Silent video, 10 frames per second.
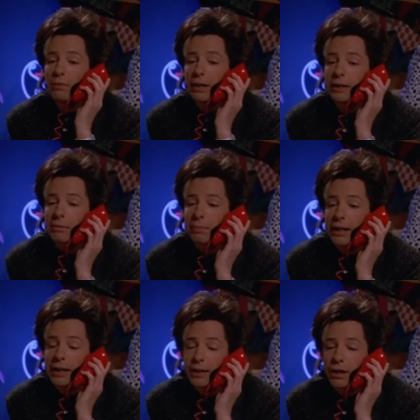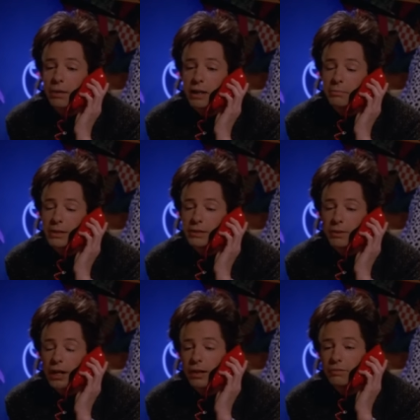can't wait to get back in there and make
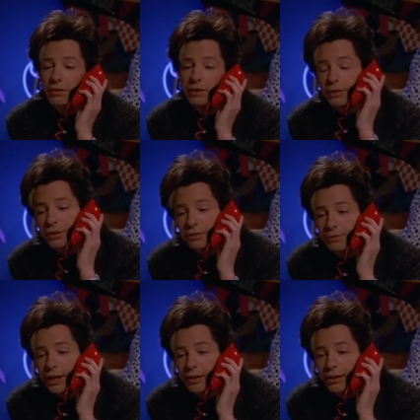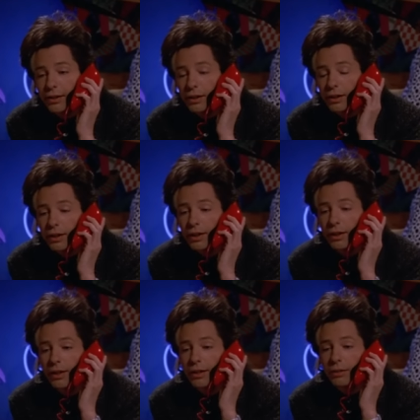muskrat love to your girlfriend,
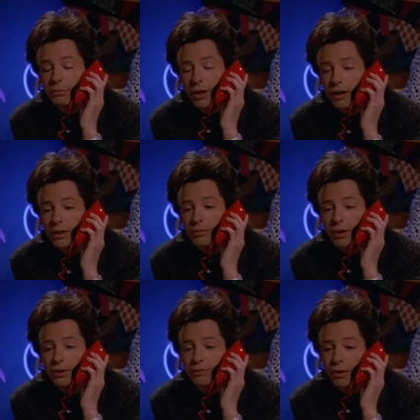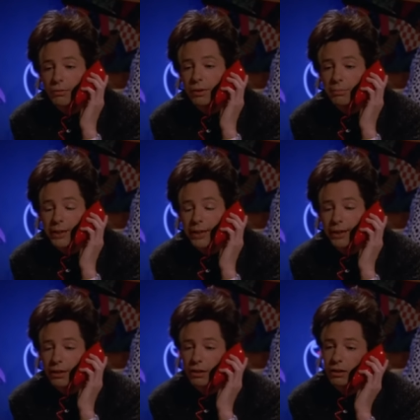then why are you on the phone with me?